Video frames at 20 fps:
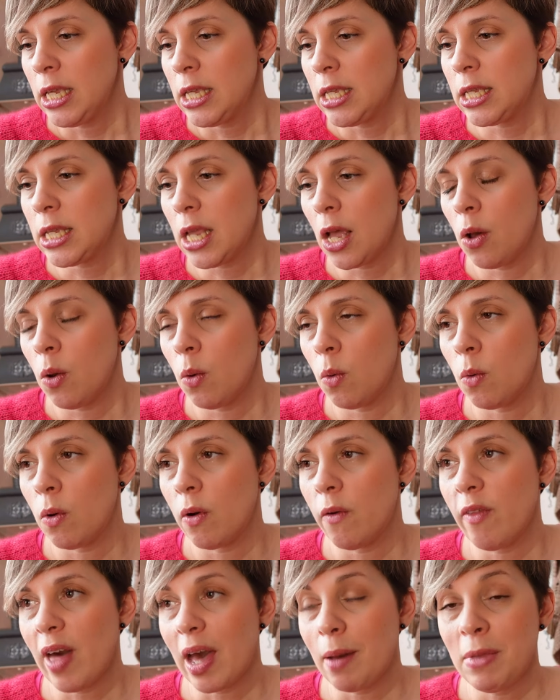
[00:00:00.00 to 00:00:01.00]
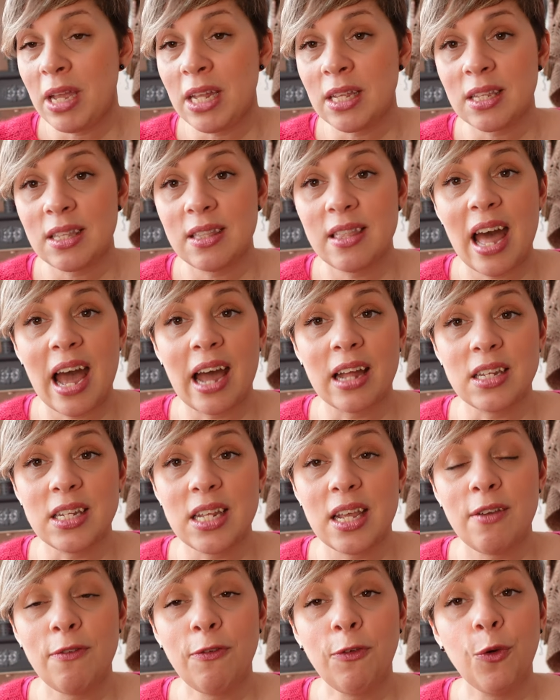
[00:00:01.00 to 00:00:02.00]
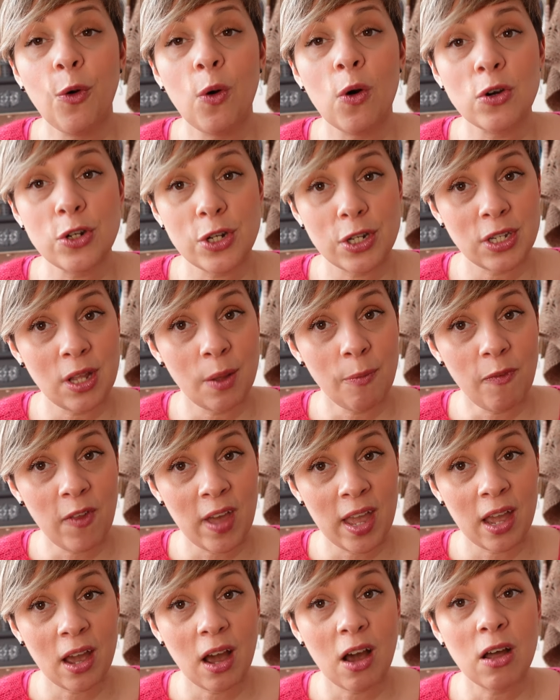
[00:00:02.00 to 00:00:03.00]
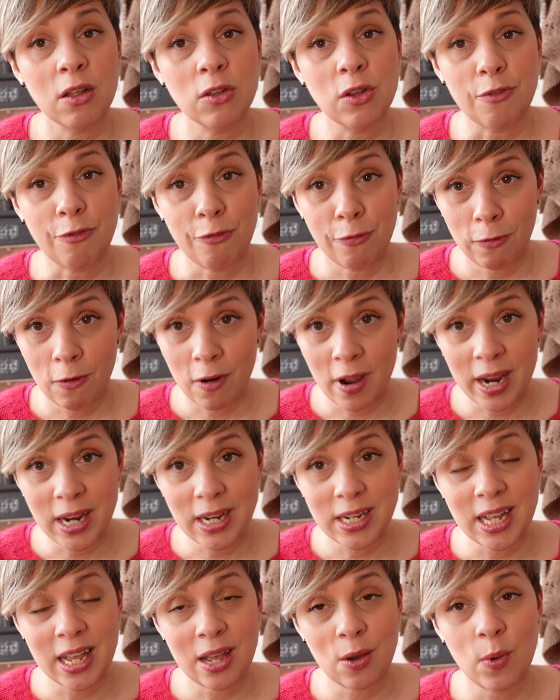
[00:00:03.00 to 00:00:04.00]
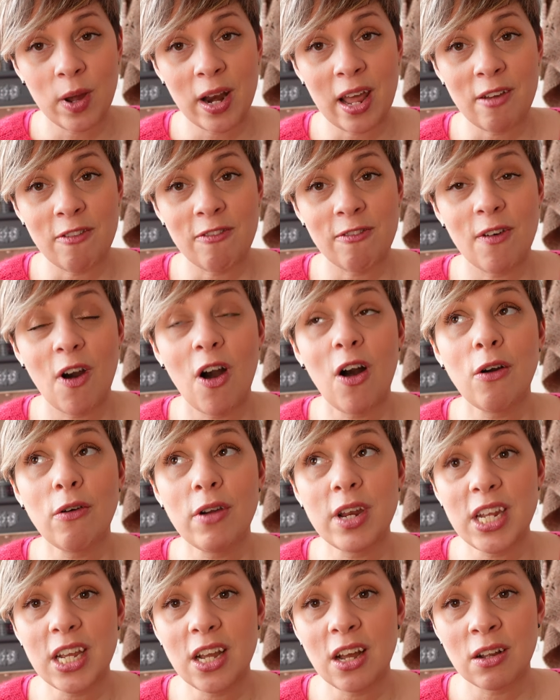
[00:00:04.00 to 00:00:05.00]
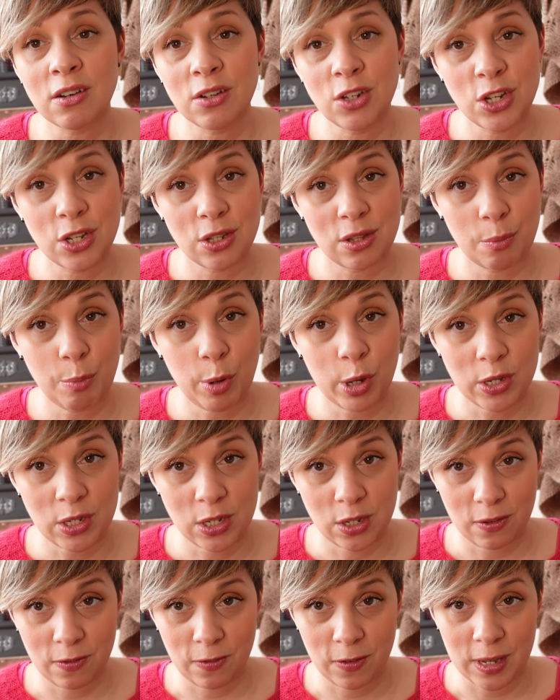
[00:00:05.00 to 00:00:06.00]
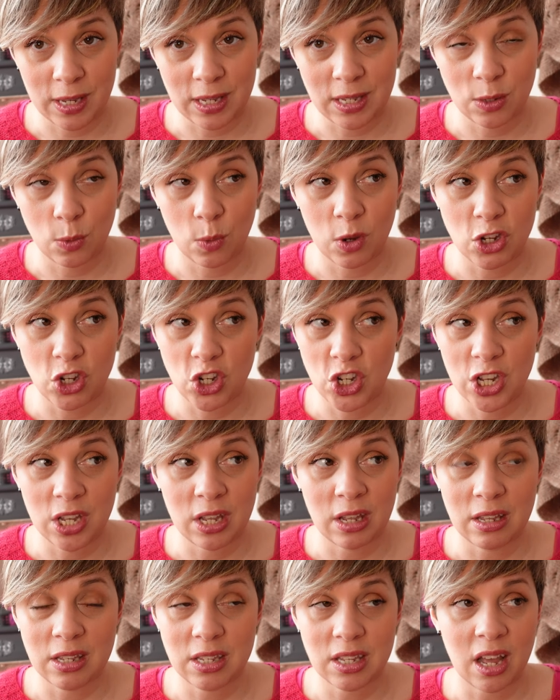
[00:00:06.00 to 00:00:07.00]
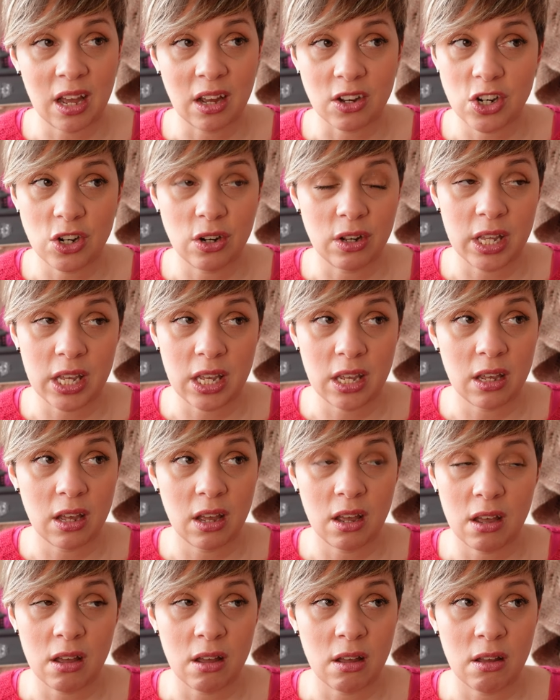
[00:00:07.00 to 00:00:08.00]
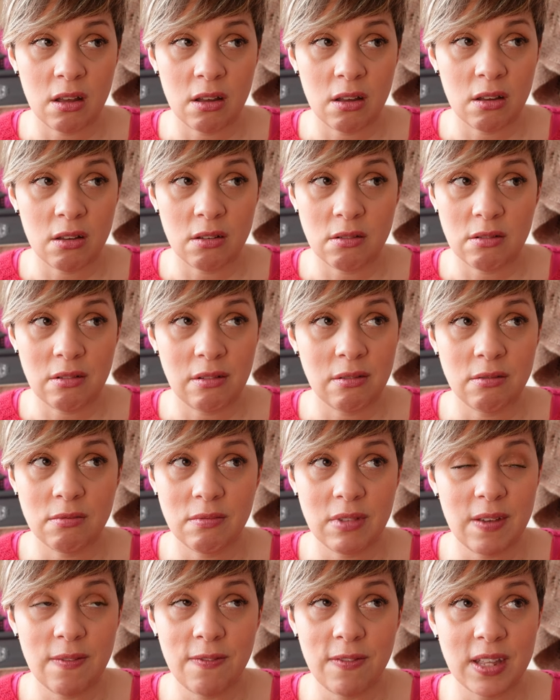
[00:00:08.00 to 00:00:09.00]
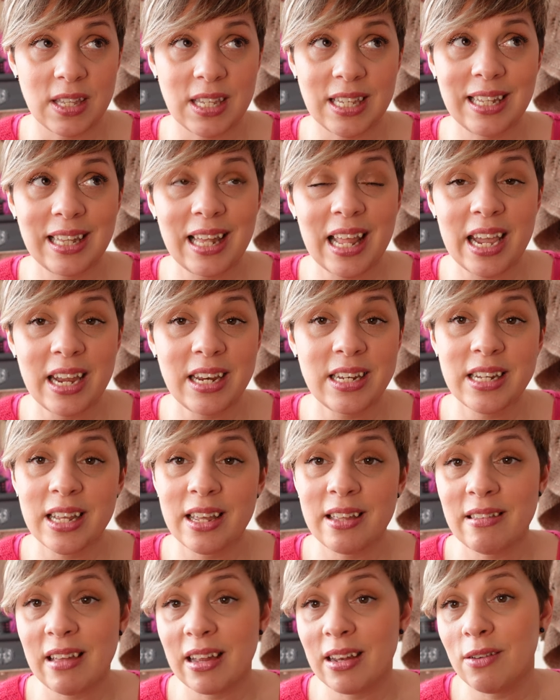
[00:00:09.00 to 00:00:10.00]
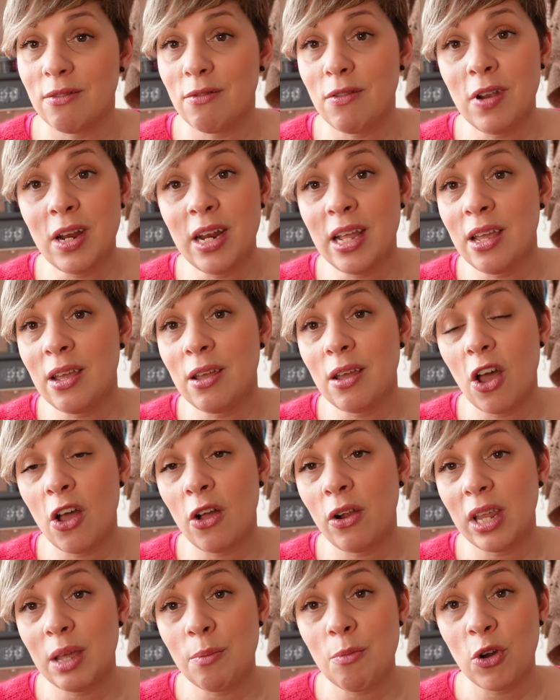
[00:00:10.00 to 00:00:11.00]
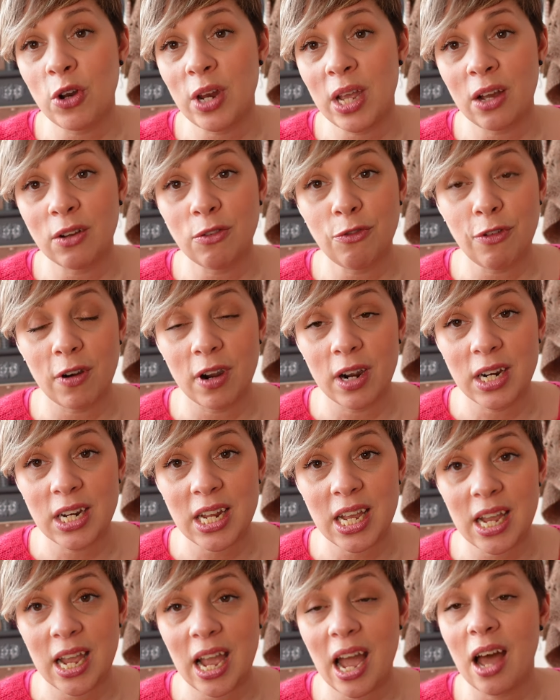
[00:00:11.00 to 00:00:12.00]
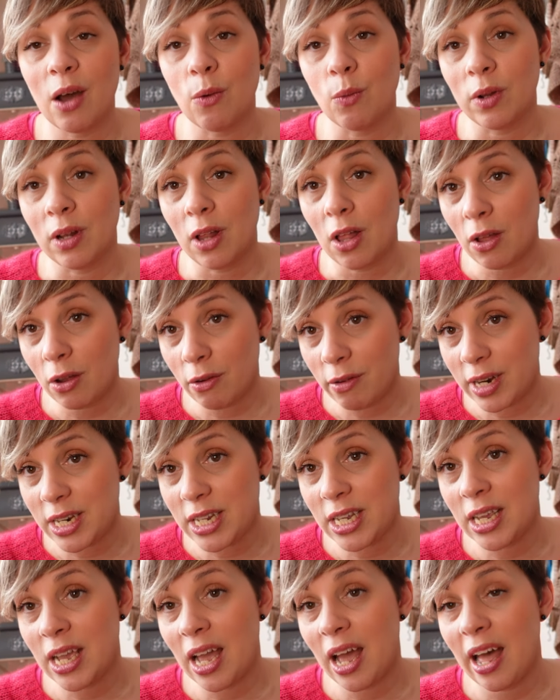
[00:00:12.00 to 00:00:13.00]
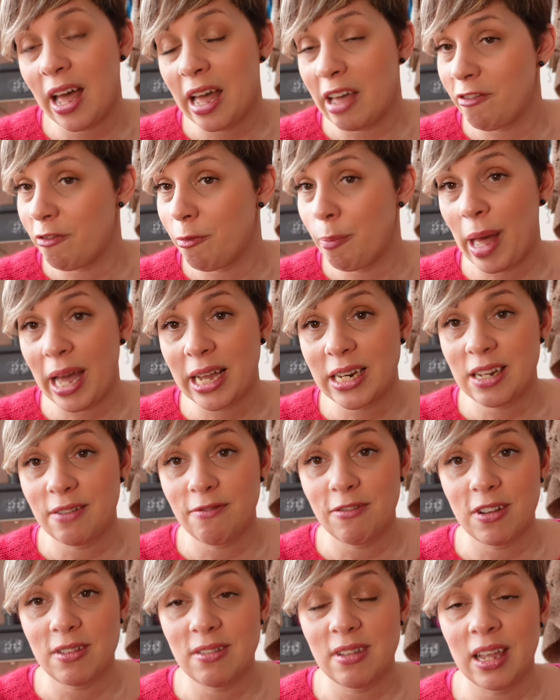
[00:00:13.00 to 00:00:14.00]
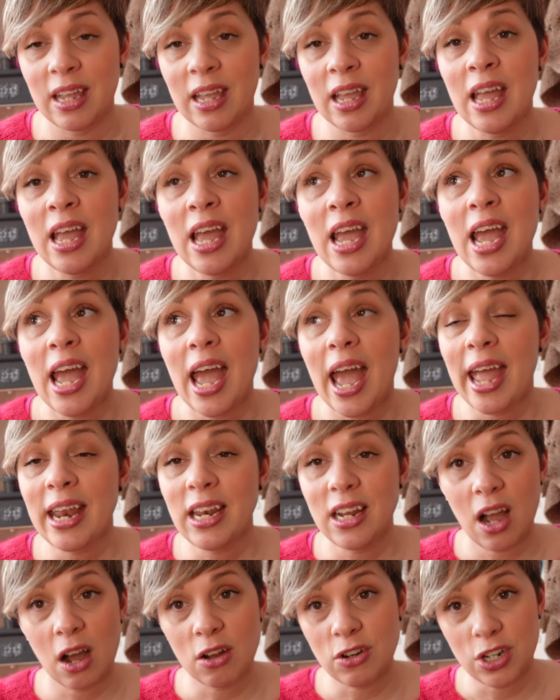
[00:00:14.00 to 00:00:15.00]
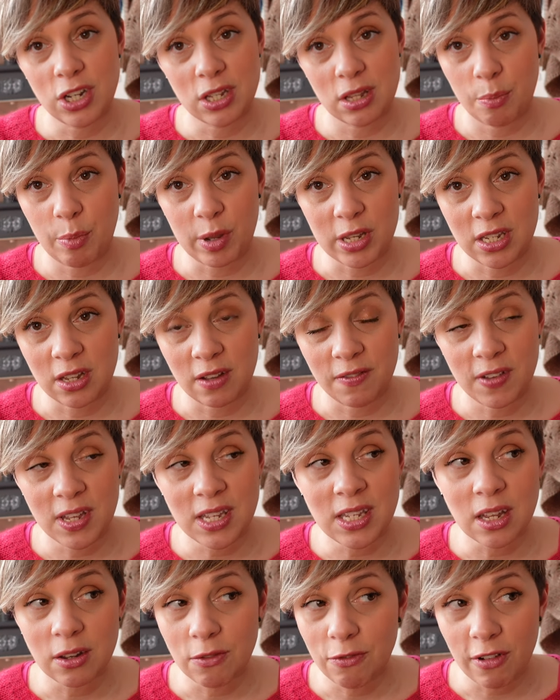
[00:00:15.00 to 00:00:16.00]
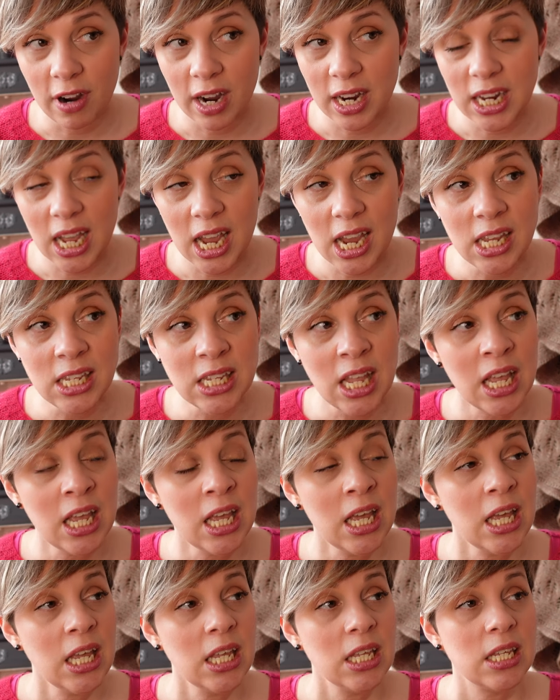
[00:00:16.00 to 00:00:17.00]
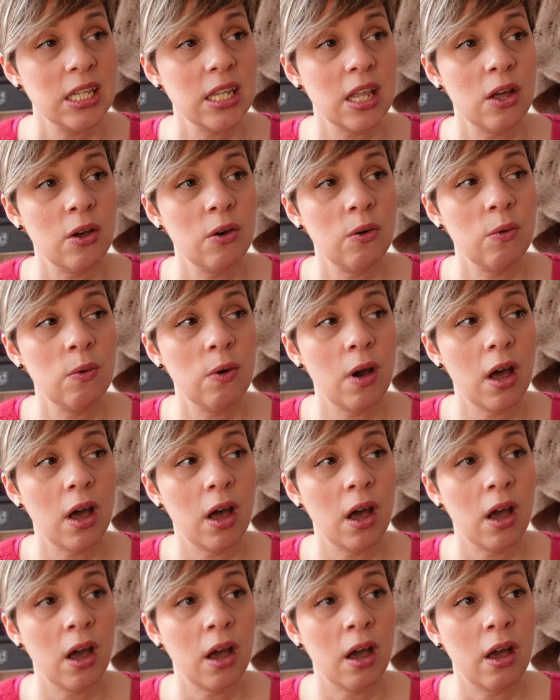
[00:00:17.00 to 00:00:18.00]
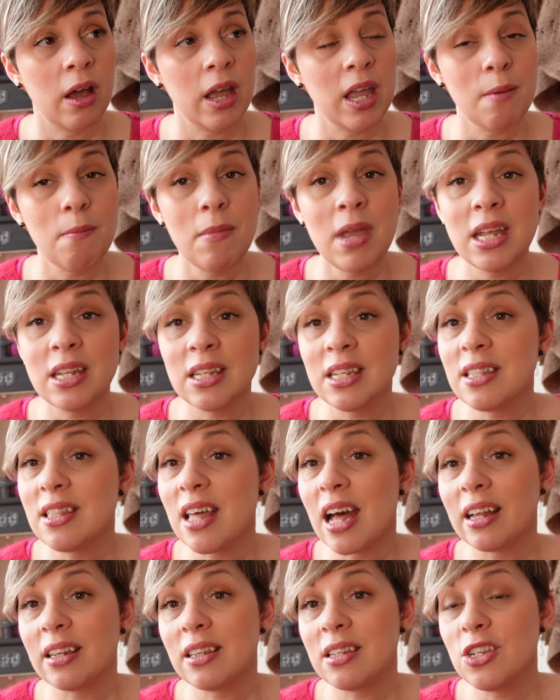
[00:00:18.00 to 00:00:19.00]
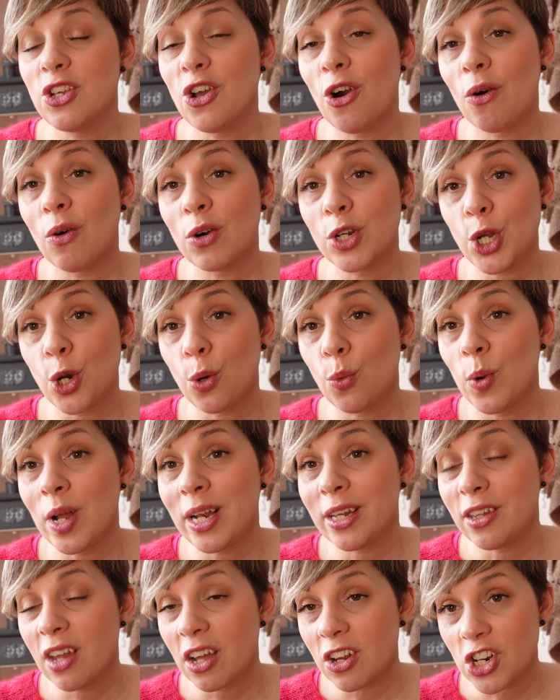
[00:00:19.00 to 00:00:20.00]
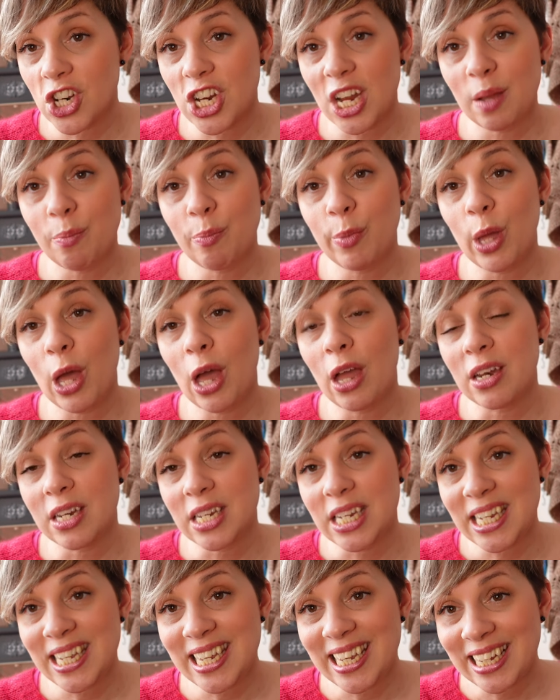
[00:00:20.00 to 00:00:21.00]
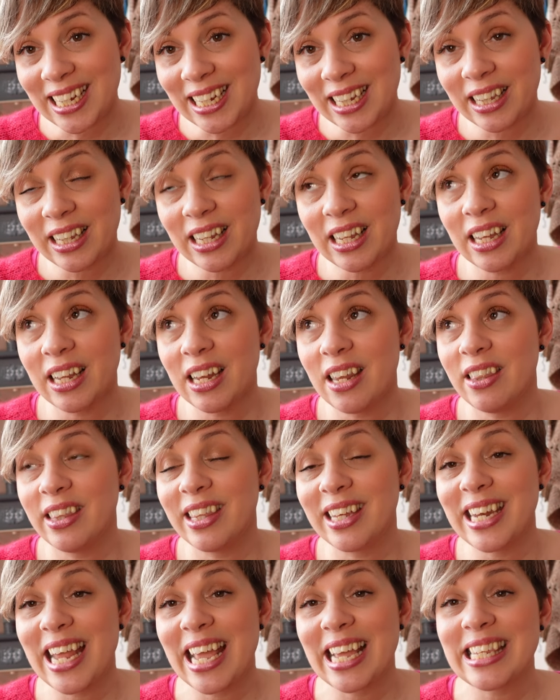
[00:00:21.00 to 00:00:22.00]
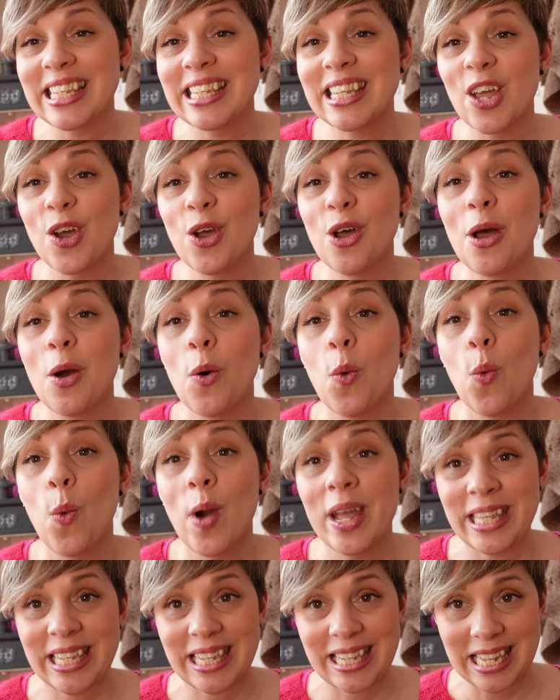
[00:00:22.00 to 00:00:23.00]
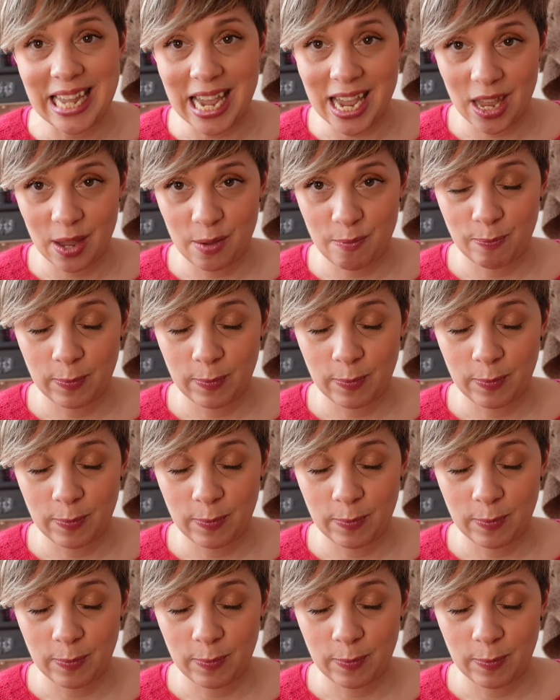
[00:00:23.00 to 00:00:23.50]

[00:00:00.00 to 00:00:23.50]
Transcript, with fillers: So that means that if you order something on a Friday when I've already gone to the post office, which is actually, if it's later than really early morning on Friday, I will already have packed everything and gone to the post office on Fridays. So it means that your order will not ship until the next Wednesday.